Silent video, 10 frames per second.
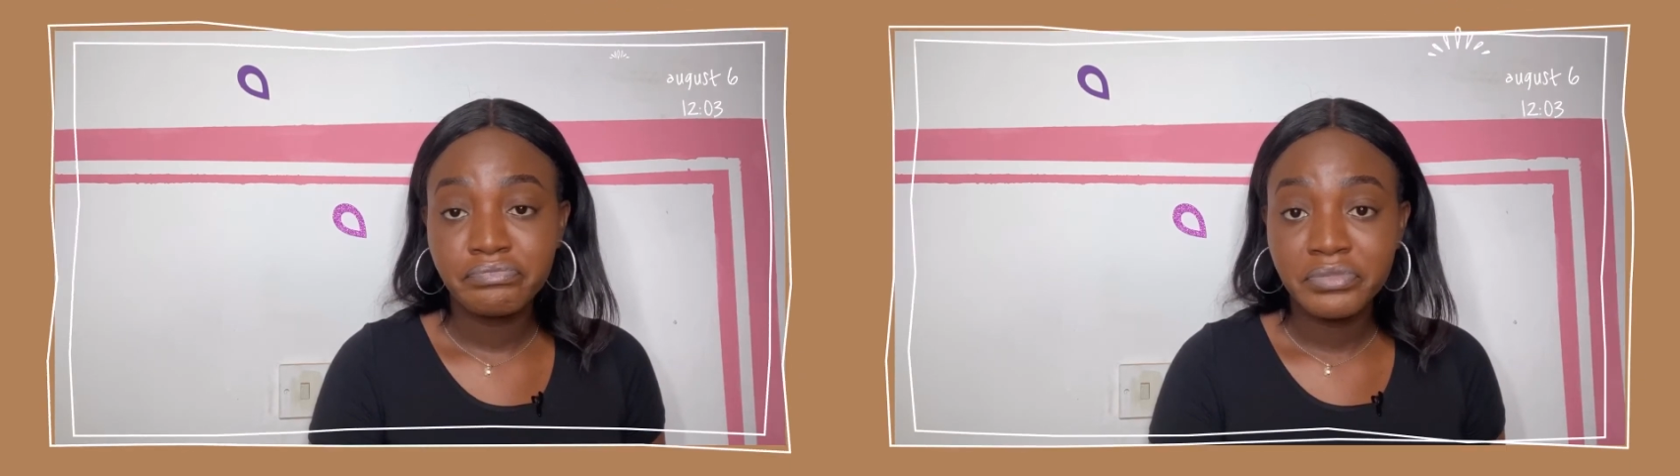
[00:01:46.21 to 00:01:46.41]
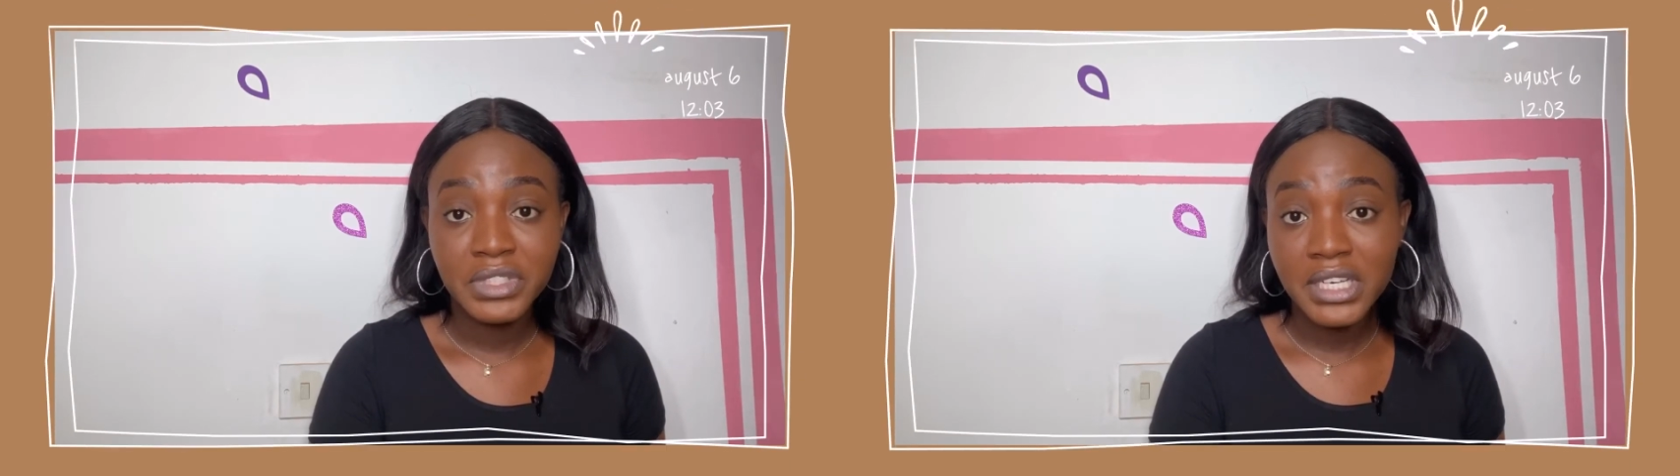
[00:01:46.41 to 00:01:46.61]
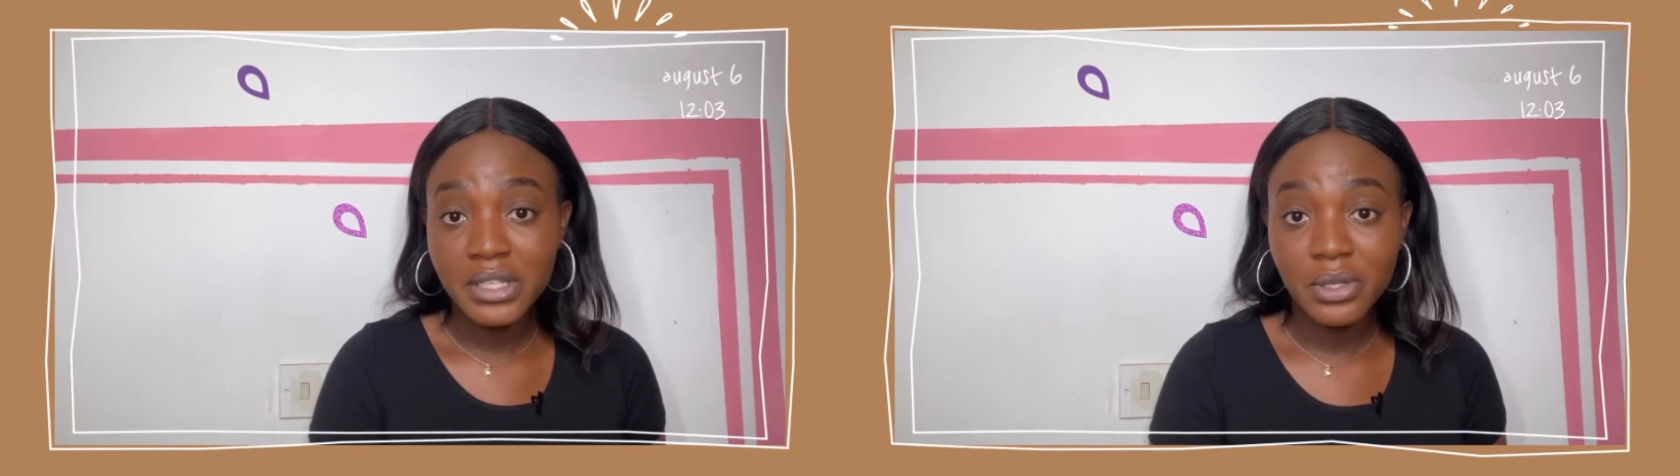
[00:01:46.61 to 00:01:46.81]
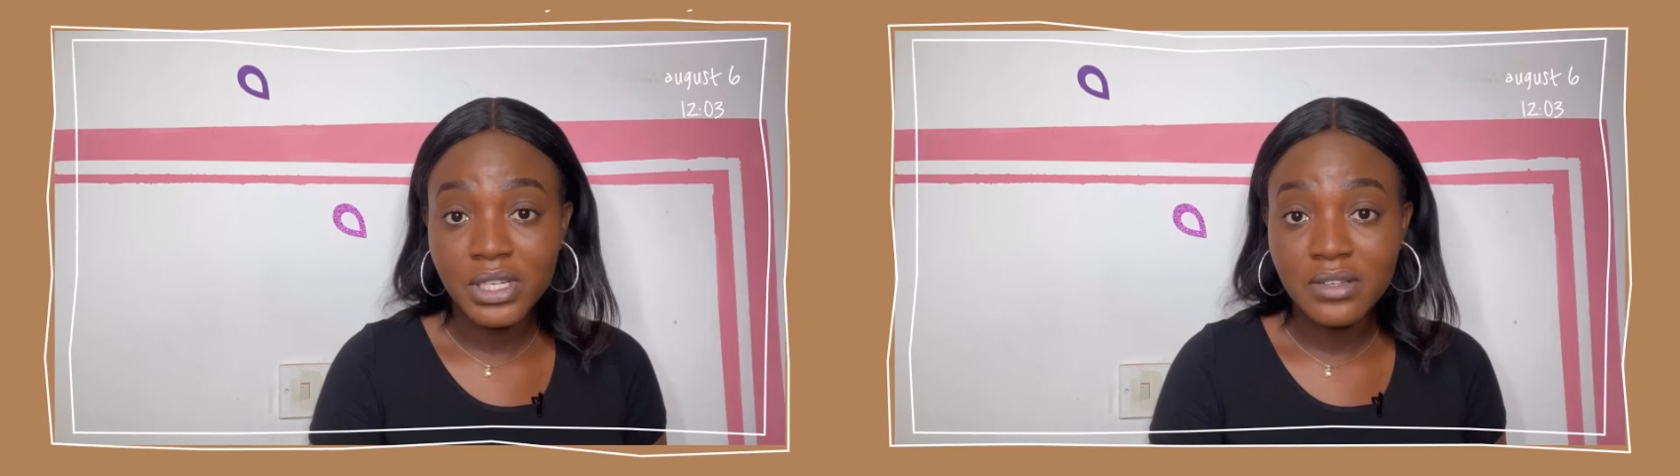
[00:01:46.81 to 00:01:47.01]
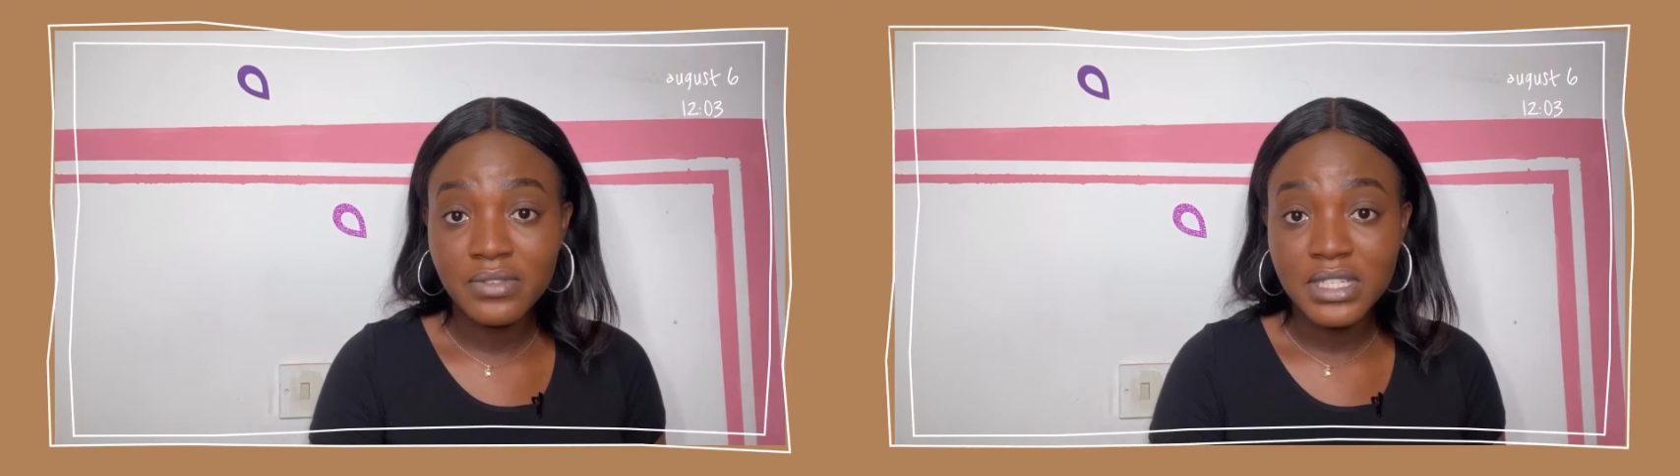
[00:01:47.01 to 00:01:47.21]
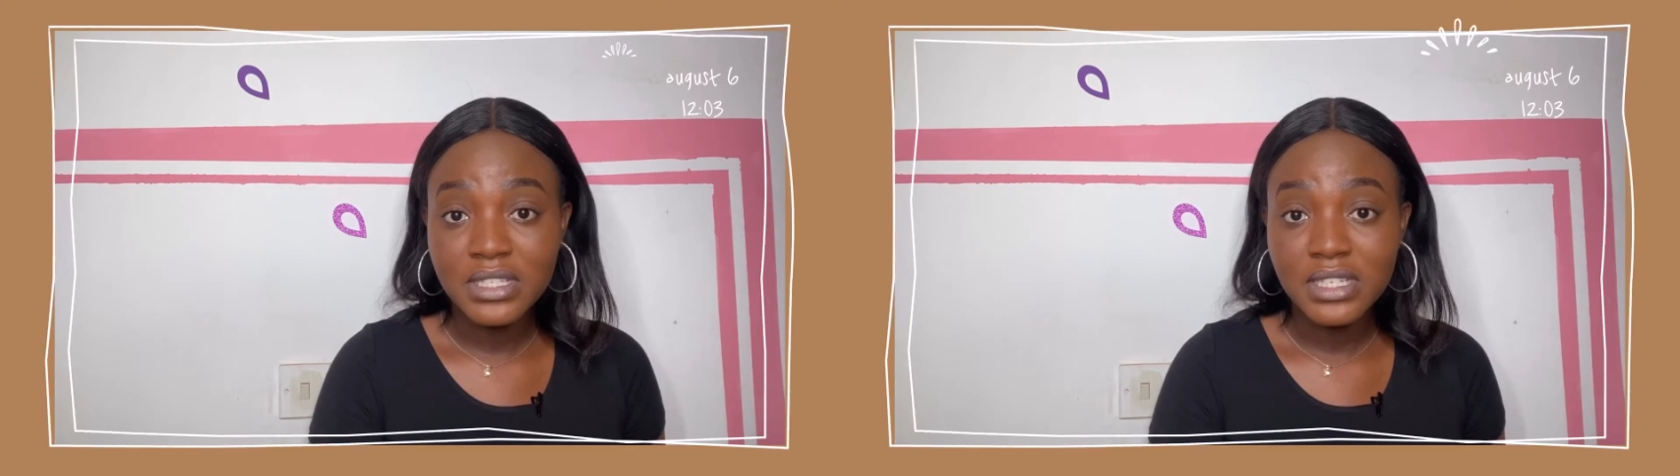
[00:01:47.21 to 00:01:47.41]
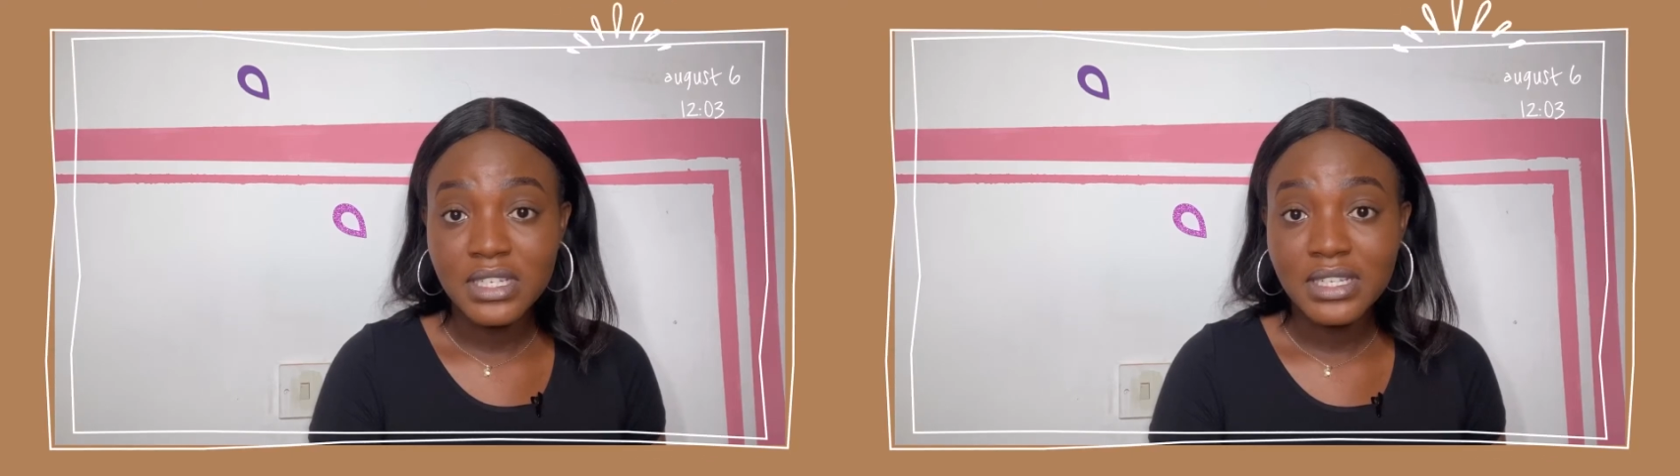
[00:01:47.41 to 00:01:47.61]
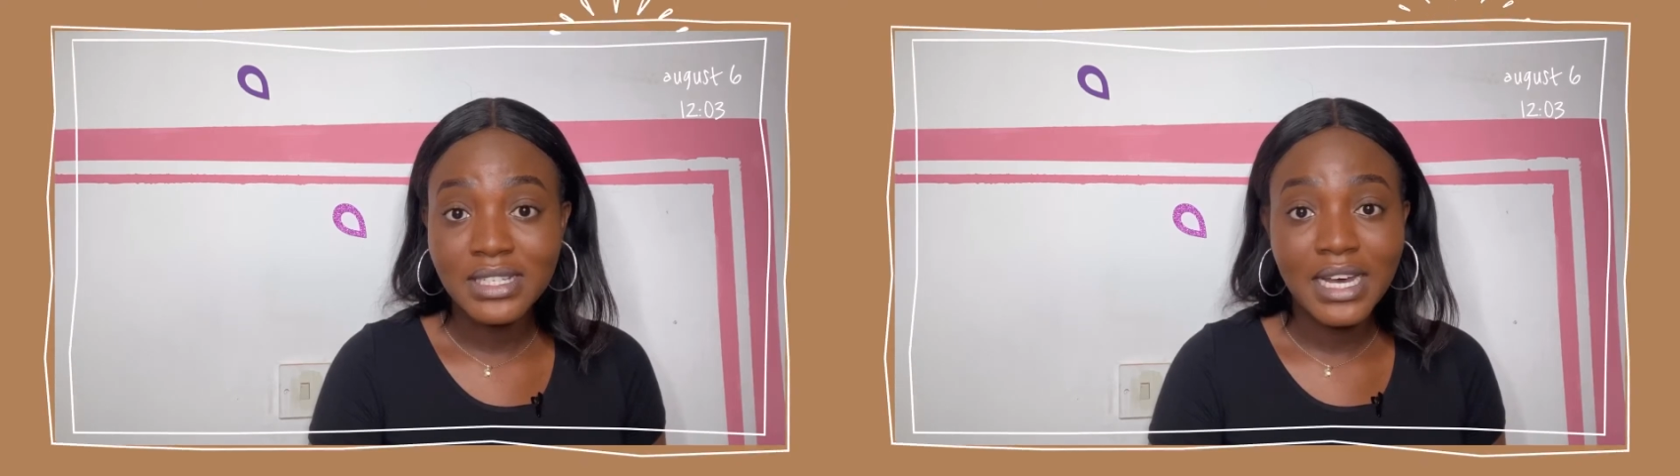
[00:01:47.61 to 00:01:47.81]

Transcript: take it or leave it, they